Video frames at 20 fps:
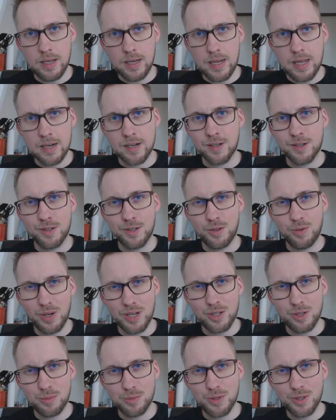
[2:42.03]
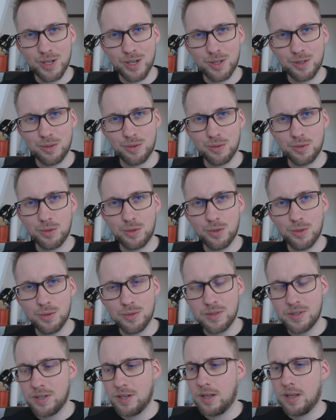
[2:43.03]
again, welcome to La Couronne du
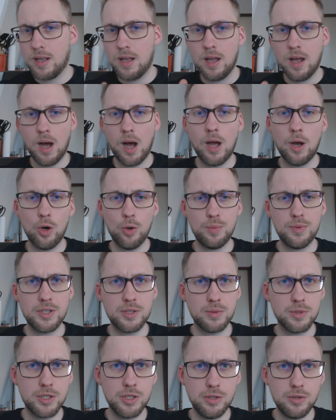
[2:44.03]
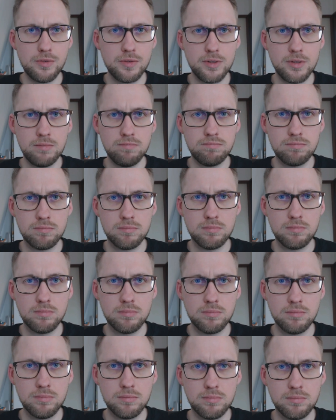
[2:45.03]
Comte. I hope this was useful,
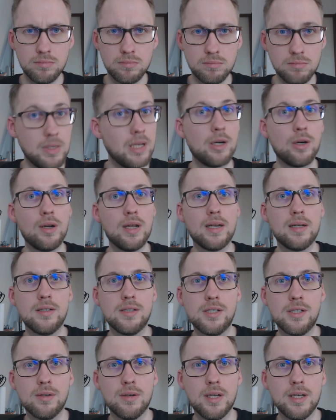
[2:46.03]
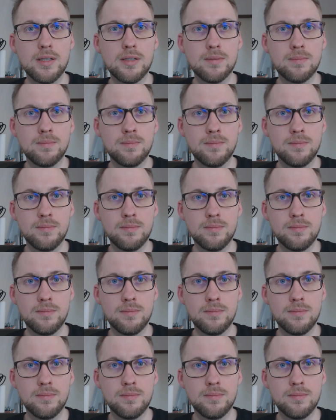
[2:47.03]
and I'll gladly see you later.